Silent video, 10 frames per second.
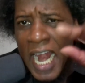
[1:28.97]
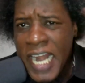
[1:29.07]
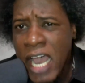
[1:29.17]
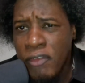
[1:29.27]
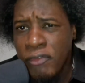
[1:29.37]

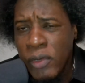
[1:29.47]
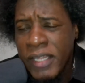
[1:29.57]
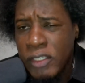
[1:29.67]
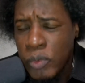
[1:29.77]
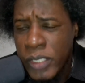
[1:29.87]
Now, if you look
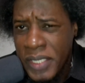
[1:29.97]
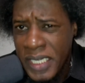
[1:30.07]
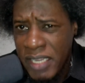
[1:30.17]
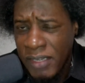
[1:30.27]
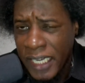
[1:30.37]
at the
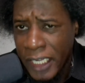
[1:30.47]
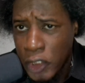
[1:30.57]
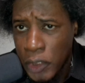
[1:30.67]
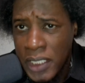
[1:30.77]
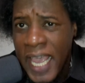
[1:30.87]
2007
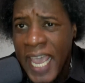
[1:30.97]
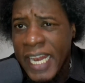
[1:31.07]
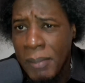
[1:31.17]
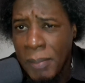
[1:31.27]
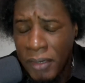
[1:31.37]
elections, and
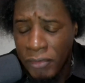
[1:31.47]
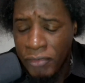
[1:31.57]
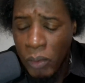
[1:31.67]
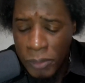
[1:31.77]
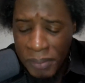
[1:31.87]
I'll be brief,
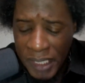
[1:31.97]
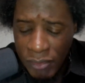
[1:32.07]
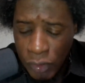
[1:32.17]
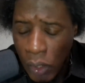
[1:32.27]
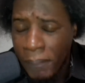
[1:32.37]
I won't be here
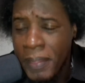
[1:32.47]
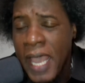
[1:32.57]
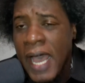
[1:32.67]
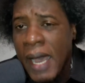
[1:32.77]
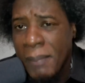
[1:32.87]
for long,
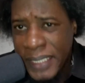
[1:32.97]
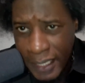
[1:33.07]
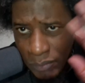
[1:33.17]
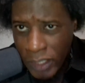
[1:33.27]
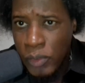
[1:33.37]
but
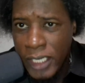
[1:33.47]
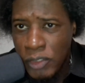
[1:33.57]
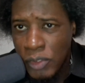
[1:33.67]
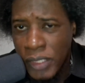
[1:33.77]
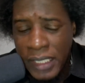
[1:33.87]
I want to get
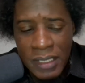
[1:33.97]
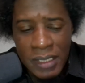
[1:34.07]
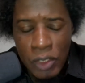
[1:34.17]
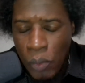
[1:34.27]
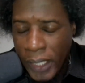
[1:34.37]
into this
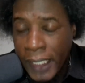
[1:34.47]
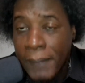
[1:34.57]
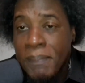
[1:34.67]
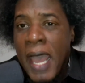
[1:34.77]
so quickly.